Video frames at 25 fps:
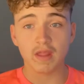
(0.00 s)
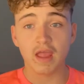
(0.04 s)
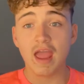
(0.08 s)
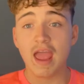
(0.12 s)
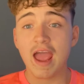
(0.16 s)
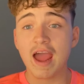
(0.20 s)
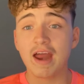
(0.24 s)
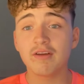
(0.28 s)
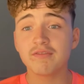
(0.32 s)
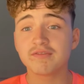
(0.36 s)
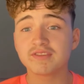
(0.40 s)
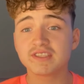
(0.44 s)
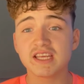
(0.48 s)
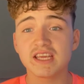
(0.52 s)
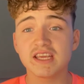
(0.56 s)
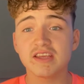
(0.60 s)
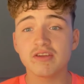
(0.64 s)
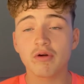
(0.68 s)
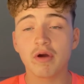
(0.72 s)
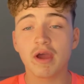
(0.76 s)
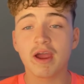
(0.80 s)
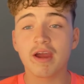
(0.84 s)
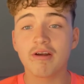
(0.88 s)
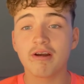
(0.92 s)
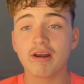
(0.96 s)
And obviously,
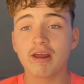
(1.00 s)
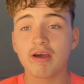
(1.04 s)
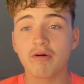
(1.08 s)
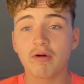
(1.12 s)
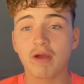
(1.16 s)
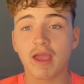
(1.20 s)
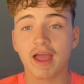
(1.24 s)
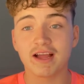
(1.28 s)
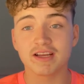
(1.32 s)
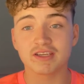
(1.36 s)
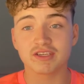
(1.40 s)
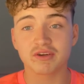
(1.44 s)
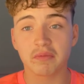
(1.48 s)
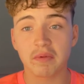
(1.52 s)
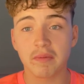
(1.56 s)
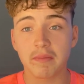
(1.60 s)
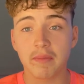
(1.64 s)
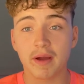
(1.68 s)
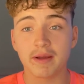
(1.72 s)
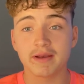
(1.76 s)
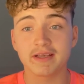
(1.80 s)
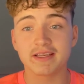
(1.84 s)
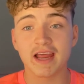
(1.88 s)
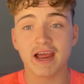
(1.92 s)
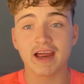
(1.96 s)
you'll hear a little catch up with
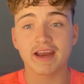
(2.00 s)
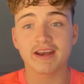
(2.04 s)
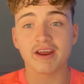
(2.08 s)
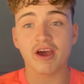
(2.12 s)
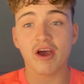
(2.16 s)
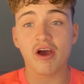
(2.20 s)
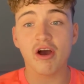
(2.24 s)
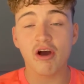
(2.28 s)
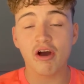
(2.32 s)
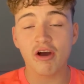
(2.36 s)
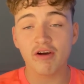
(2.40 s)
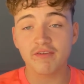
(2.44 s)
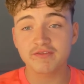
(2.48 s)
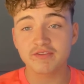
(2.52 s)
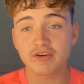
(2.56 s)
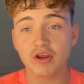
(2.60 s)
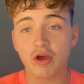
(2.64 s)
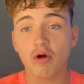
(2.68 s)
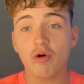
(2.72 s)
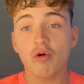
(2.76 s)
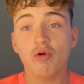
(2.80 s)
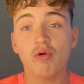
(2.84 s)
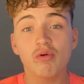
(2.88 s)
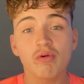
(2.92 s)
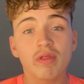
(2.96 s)
my dad after,
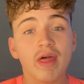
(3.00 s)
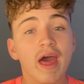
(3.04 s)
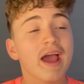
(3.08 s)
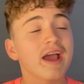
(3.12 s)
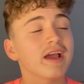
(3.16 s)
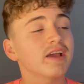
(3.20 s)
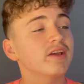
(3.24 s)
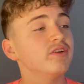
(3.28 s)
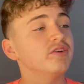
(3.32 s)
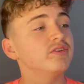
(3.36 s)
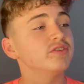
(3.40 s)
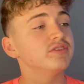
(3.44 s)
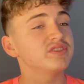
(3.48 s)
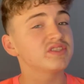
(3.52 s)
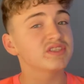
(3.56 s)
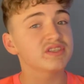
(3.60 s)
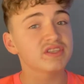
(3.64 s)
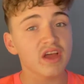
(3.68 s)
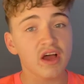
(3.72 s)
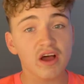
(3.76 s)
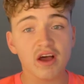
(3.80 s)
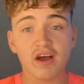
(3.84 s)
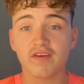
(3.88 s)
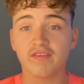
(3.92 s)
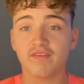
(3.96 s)
all that good
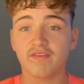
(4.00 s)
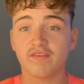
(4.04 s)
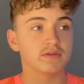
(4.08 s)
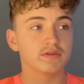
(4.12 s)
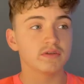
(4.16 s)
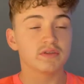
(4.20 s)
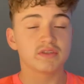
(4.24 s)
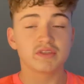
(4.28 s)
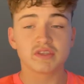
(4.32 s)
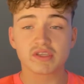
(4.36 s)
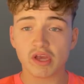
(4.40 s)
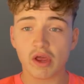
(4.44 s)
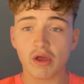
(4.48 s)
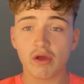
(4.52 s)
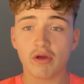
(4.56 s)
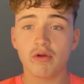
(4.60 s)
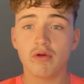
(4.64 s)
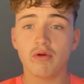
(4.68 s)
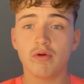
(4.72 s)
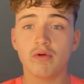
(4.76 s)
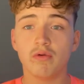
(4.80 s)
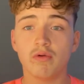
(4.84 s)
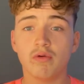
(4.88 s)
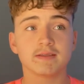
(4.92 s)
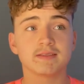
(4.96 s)
stuff. So,
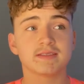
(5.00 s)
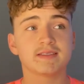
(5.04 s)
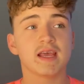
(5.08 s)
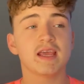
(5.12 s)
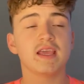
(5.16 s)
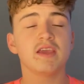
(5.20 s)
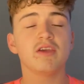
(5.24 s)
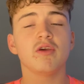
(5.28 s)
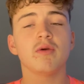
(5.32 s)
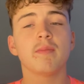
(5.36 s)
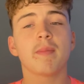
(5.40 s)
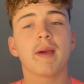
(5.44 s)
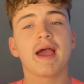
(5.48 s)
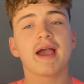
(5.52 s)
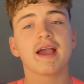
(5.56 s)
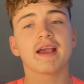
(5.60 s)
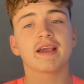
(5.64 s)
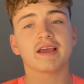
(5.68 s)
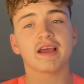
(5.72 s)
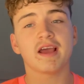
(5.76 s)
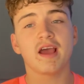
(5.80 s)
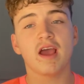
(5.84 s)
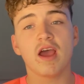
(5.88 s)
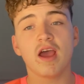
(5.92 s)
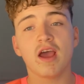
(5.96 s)
take you
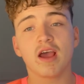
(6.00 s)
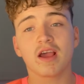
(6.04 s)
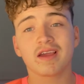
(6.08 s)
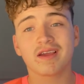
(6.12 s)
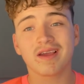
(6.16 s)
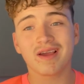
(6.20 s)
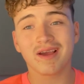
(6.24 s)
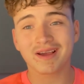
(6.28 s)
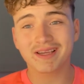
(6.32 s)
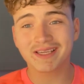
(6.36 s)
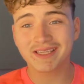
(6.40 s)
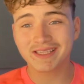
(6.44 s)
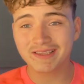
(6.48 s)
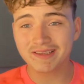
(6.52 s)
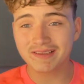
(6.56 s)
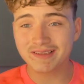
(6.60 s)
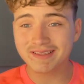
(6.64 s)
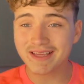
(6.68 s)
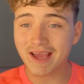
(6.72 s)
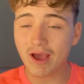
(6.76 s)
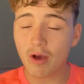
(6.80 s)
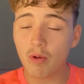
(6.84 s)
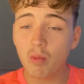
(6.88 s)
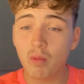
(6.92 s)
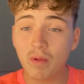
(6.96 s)
back,
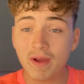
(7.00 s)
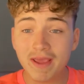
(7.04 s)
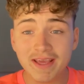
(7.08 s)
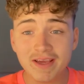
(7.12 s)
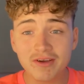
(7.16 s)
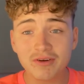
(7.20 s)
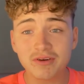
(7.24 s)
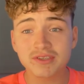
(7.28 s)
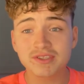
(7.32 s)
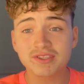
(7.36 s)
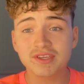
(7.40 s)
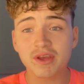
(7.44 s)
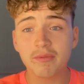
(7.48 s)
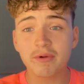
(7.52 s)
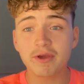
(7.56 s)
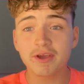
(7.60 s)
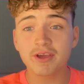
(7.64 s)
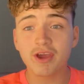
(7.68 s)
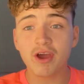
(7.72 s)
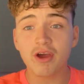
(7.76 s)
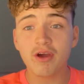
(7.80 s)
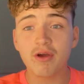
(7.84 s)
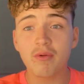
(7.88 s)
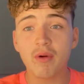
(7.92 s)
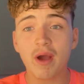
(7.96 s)
a week or so
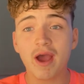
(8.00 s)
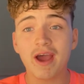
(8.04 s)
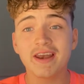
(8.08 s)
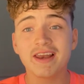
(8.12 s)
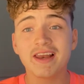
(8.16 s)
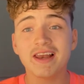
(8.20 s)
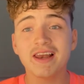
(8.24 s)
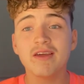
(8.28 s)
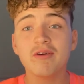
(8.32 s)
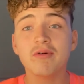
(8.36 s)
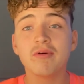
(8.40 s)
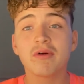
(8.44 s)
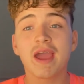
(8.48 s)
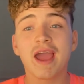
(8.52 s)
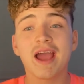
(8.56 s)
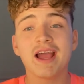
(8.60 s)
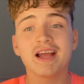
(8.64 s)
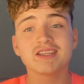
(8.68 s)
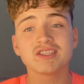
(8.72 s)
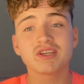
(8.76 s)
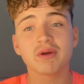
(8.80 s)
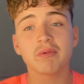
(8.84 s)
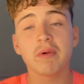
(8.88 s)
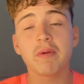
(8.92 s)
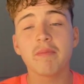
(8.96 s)
ago, I had a little
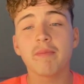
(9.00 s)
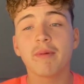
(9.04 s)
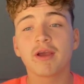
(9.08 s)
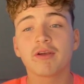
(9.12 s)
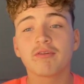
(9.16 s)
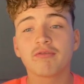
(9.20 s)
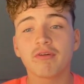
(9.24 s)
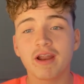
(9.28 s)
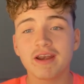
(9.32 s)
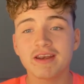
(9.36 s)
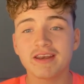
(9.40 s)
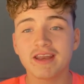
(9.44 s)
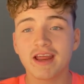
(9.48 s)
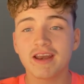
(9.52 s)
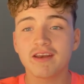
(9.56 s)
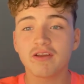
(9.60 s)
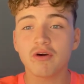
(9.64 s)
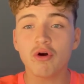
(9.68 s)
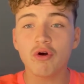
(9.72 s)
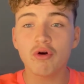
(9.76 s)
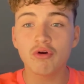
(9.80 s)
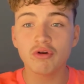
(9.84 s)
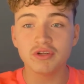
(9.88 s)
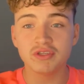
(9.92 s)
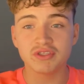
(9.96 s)
catch up with my
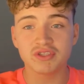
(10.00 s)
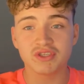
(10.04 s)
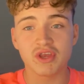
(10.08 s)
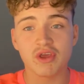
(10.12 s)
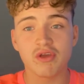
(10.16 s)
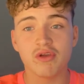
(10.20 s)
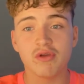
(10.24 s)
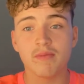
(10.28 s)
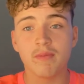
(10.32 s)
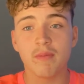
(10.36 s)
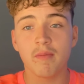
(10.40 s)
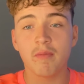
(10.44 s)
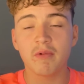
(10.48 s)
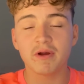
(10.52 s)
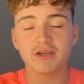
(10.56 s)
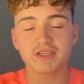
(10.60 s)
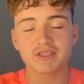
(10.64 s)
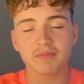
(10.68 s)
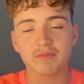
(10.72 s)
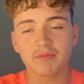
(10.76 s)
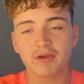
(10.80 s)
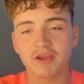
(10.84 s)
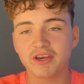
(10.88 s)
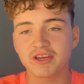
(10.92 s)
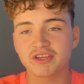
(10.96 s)
granddad on Zoom, which
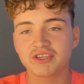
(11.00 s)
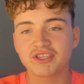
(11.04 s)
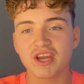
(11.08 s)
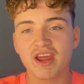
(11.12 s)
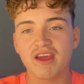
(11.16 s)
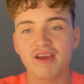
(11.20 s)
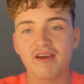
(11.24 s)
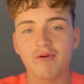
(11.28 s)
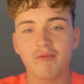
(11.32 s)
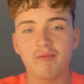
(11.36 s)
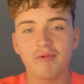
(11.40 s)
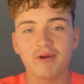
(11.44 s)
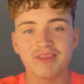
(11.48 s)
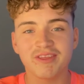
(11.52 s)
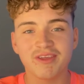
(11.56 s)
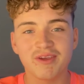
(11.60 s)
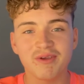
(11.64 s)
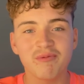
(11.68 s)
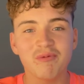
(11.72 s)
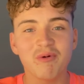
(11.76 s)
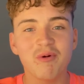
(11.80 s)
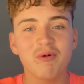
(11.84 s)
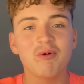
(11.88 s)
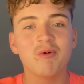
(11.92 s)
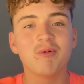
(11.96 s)
I'm gonna share with
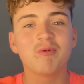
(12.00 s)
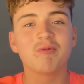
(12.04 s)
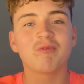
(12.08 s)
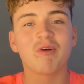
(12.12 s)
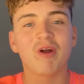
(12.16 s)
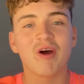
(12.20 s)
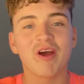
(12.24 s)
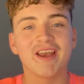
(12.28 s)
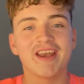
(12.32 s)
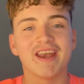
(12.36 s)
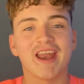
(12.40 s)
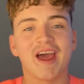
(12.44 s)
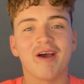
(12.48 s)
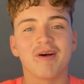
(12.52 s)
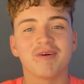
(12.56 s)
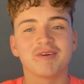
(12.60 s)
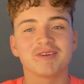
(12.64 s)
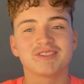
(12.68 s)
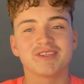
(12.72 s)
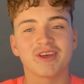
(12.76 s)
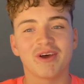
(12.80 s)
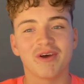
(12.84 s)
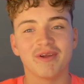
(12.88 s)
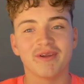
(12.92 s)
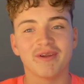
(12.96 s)
you all right now, so.